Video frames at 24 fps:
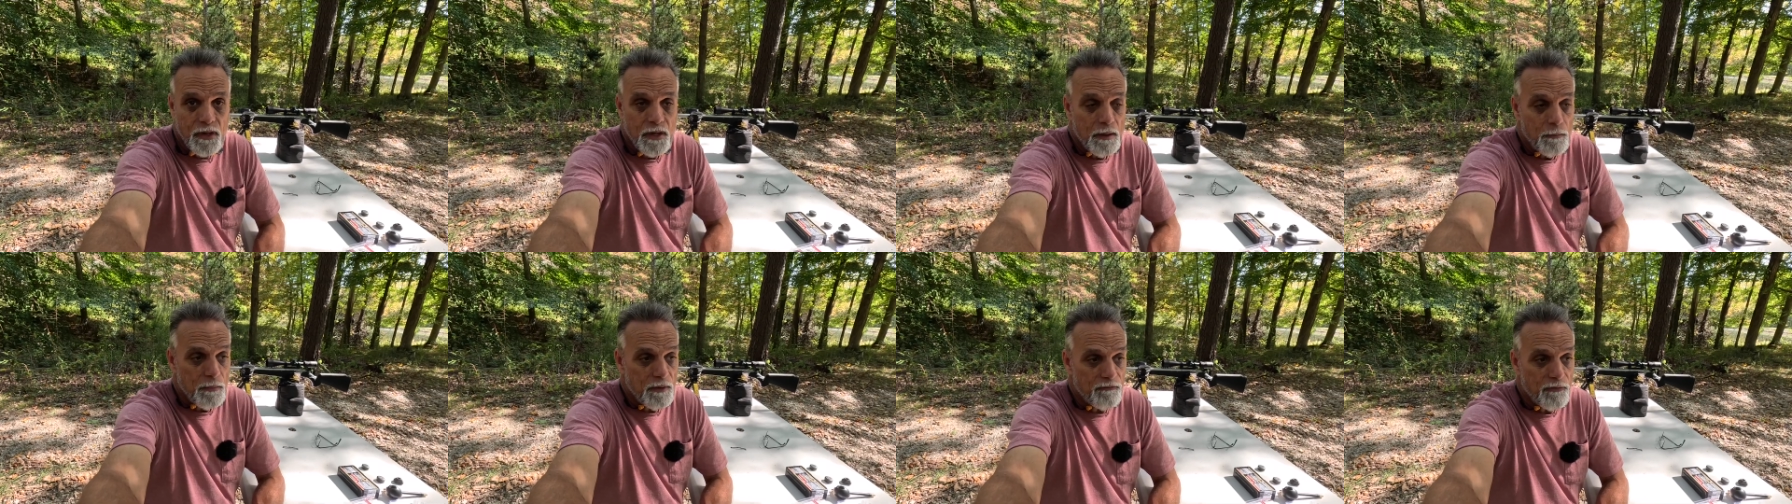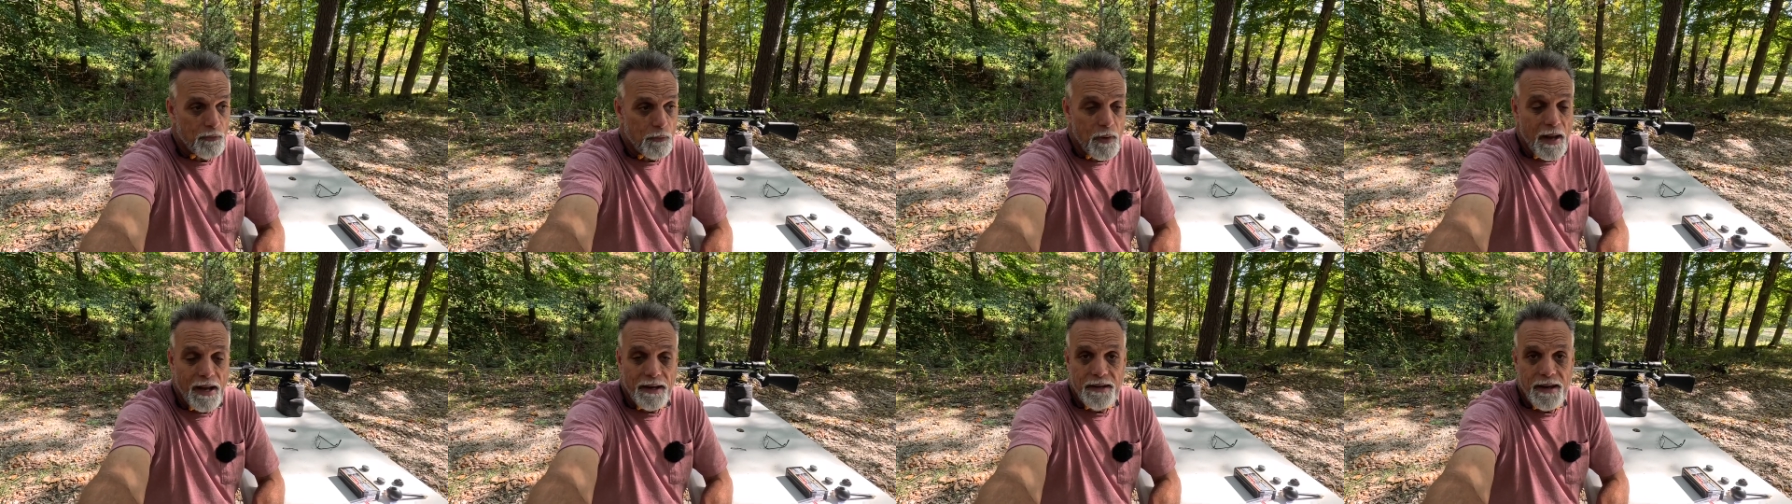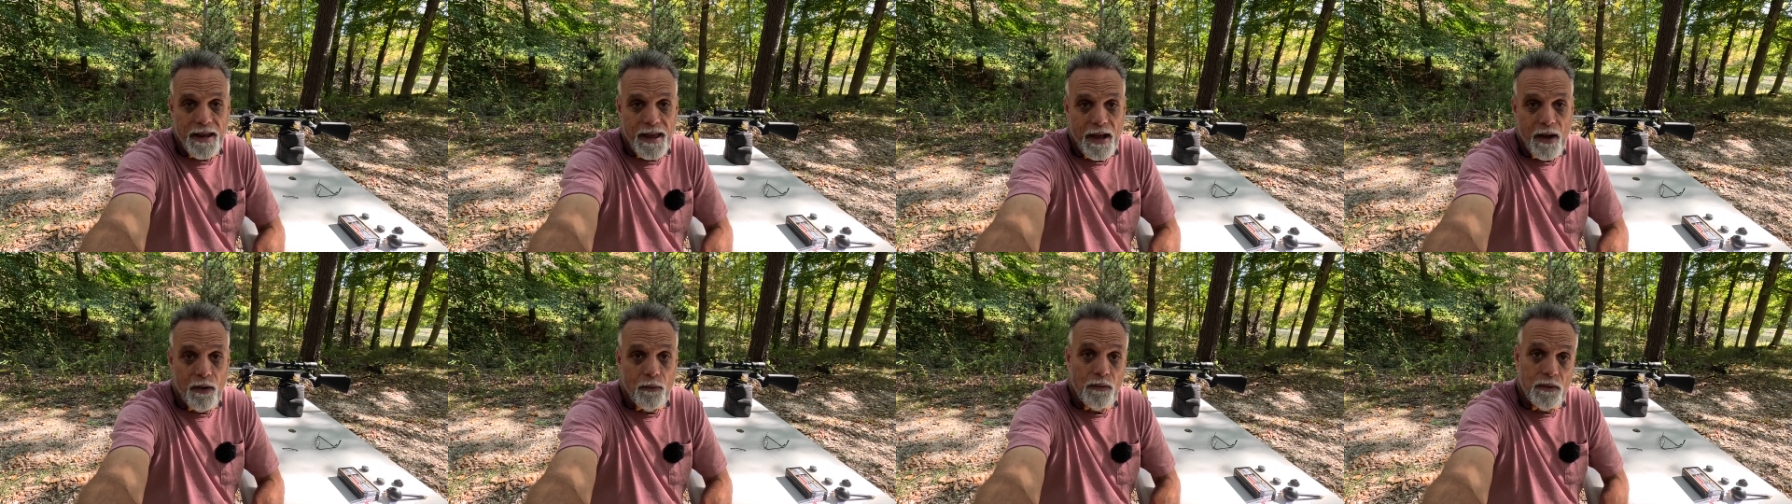But for right
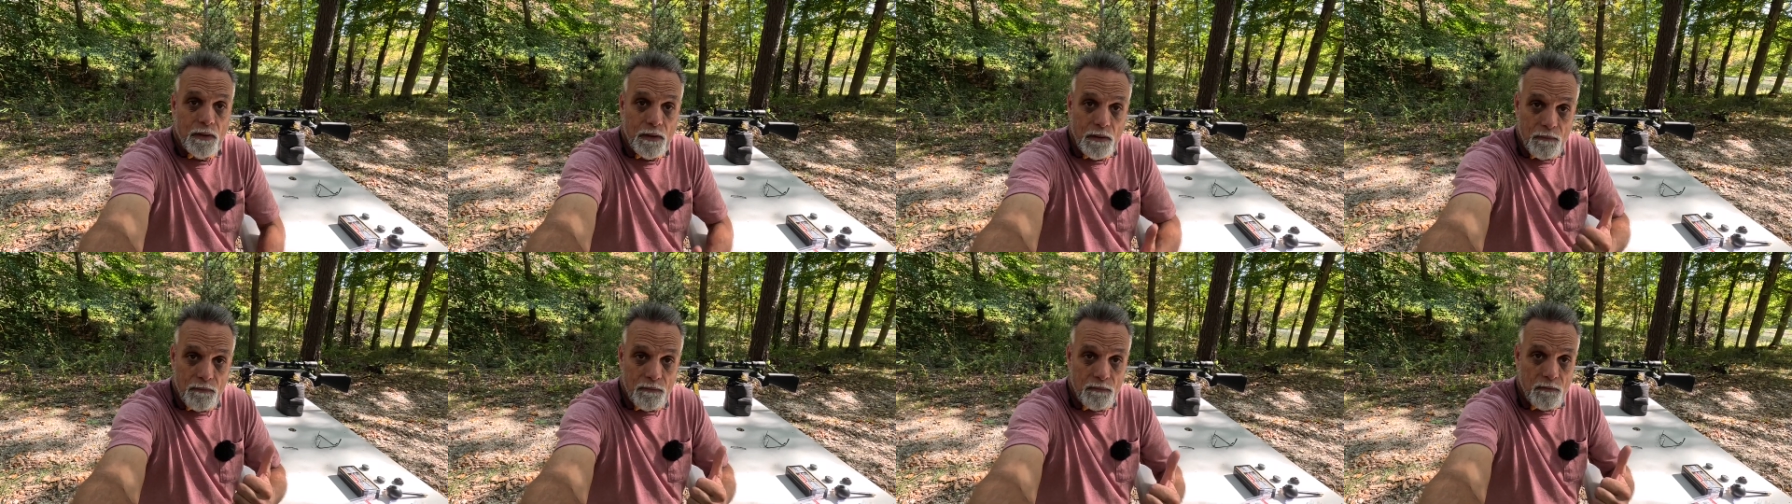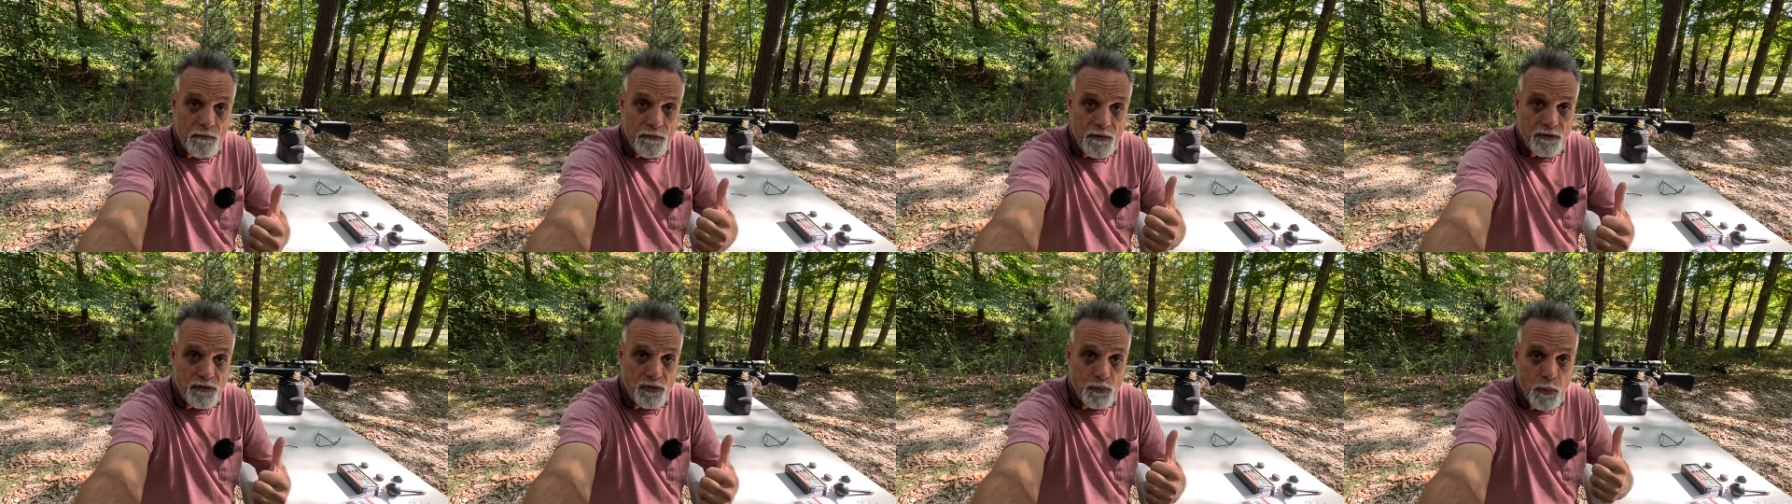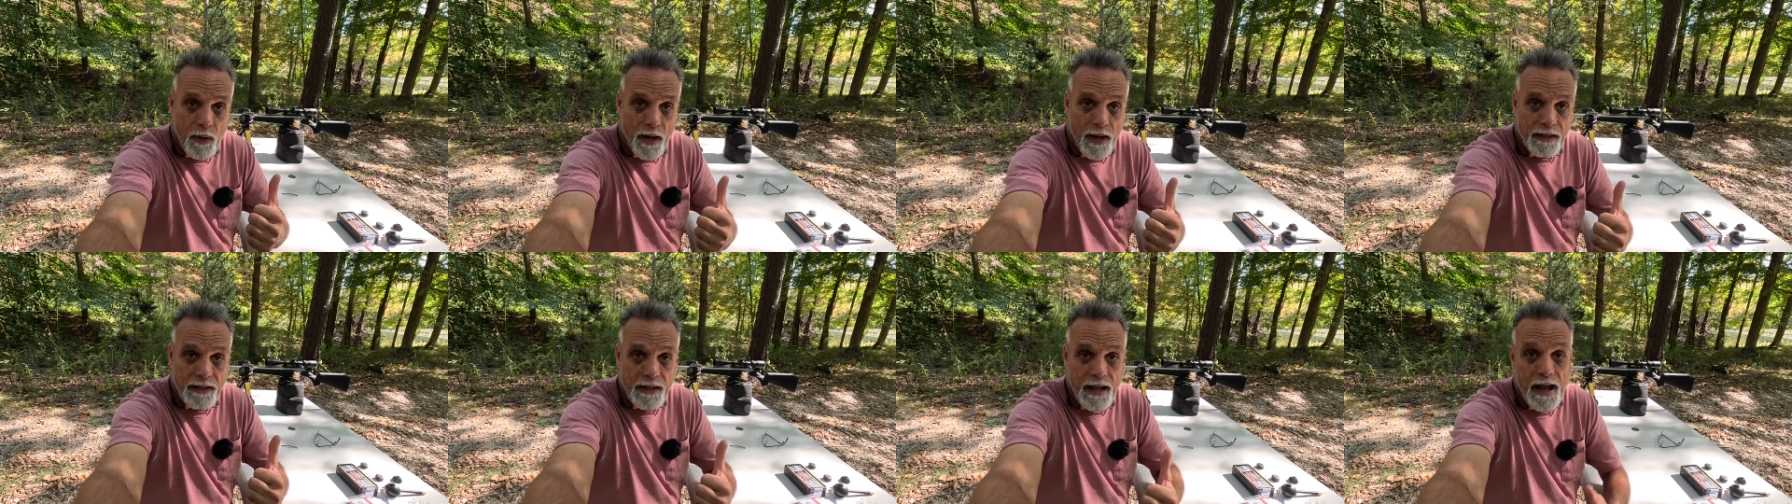now, this is
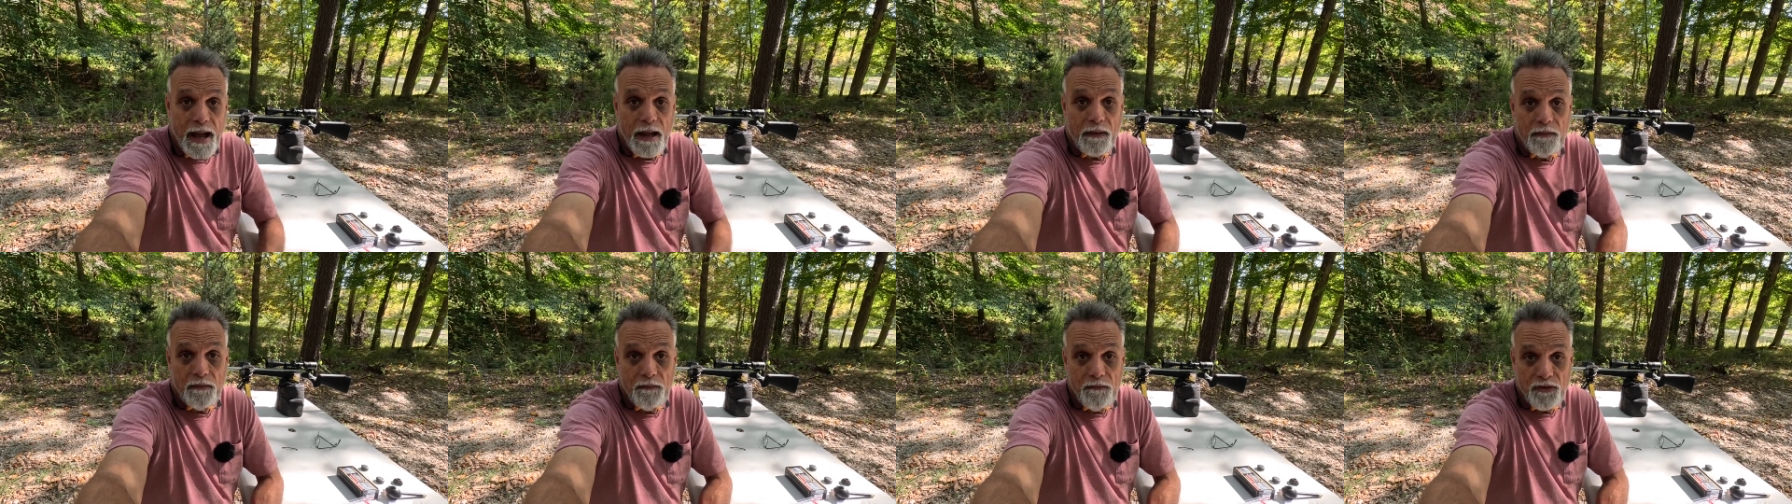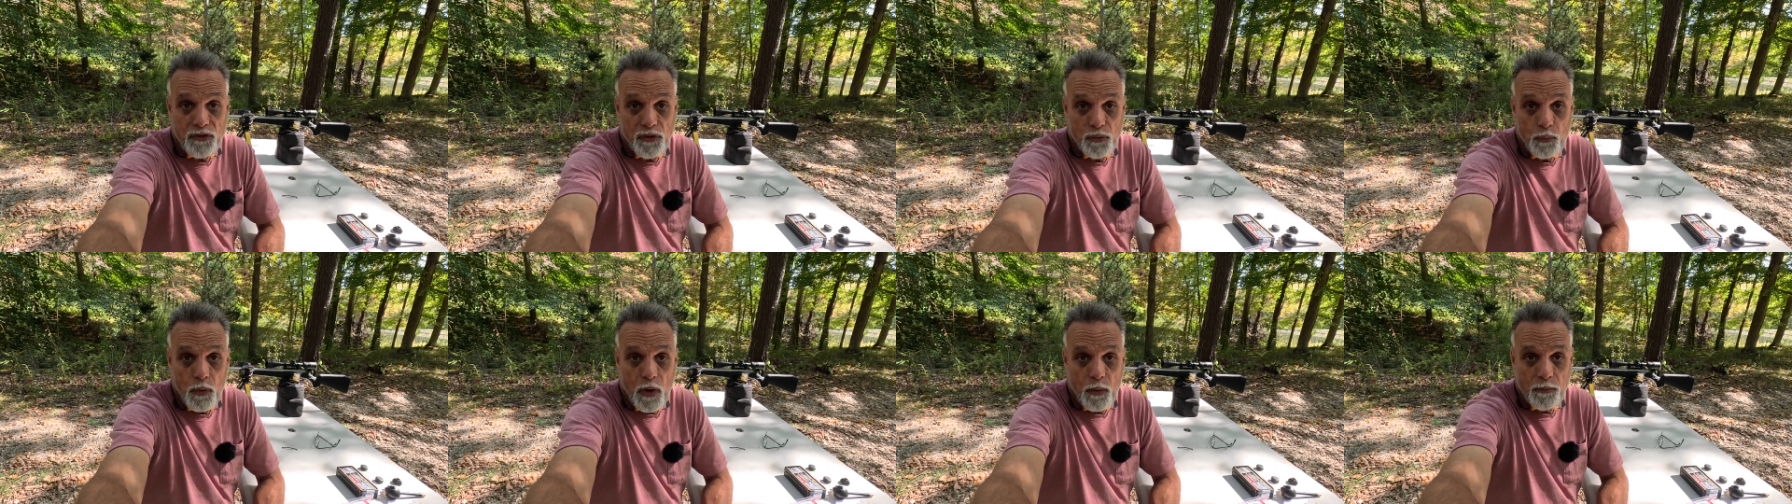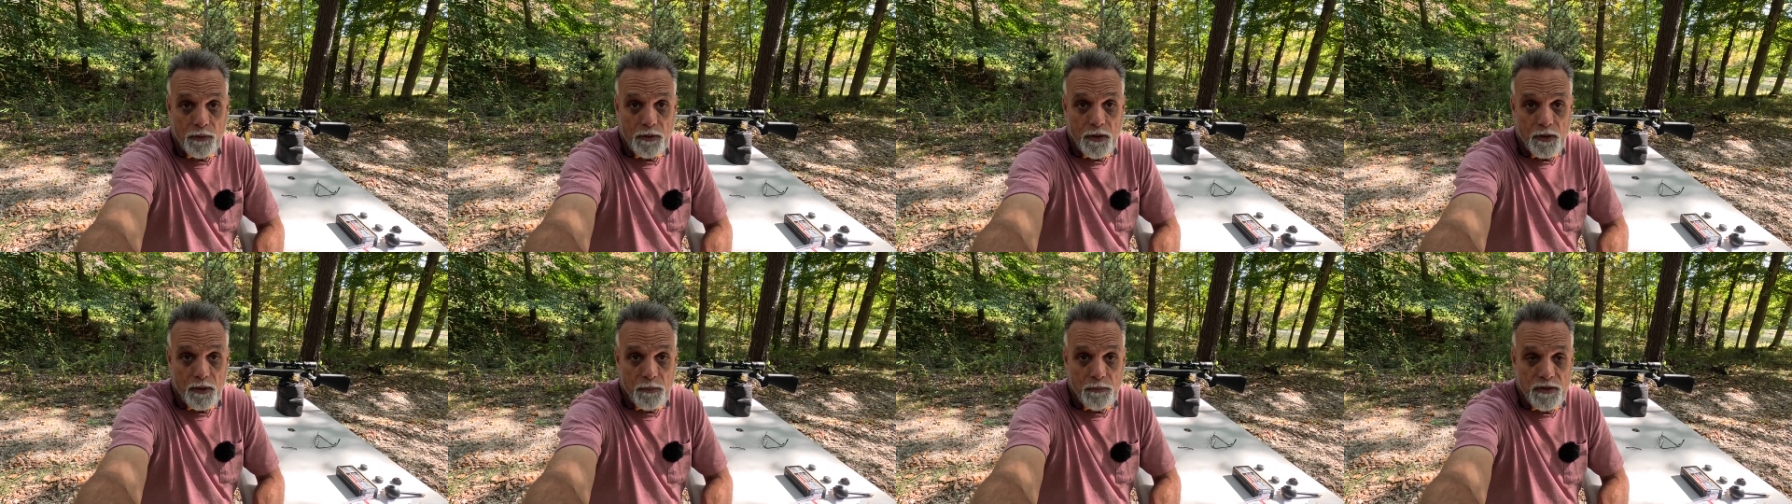what I got. This is what we're
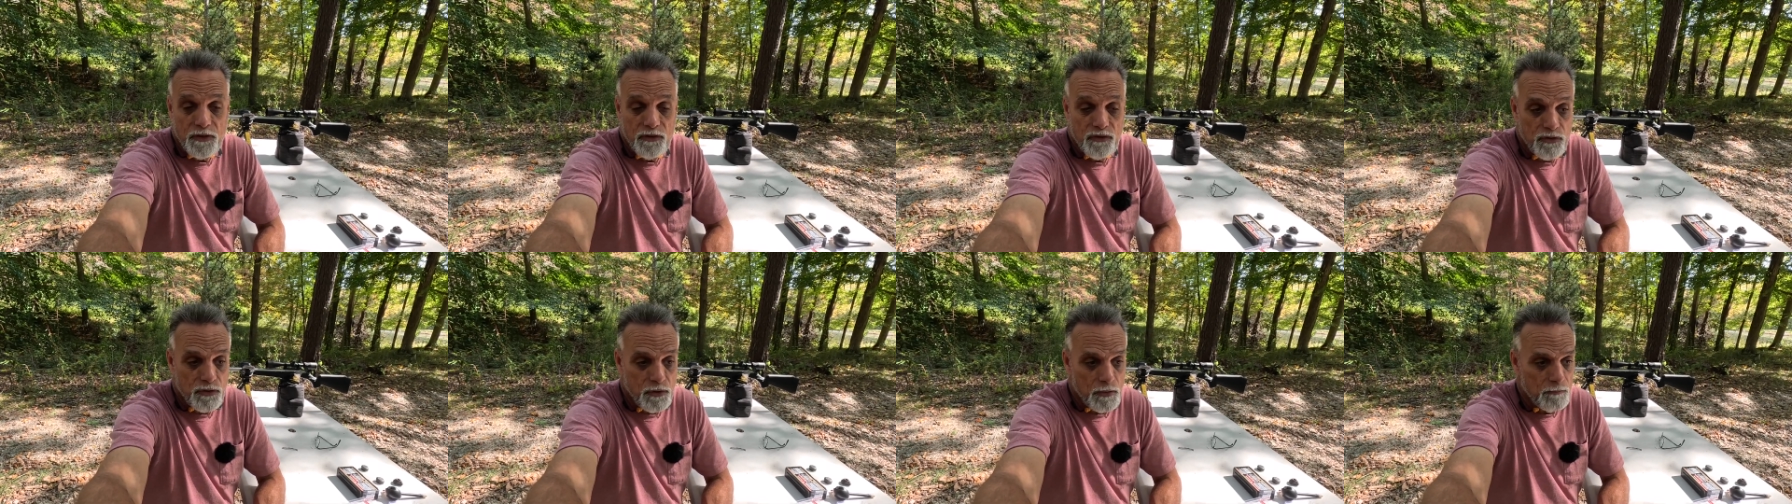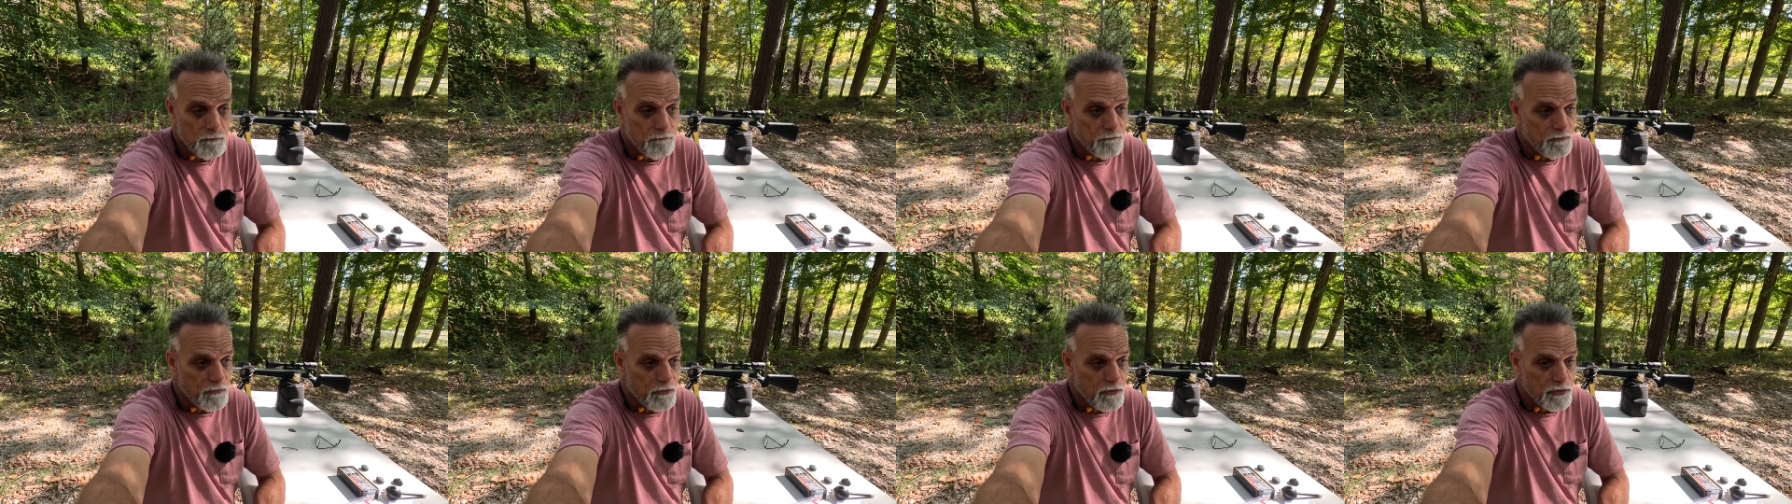going to be shooting.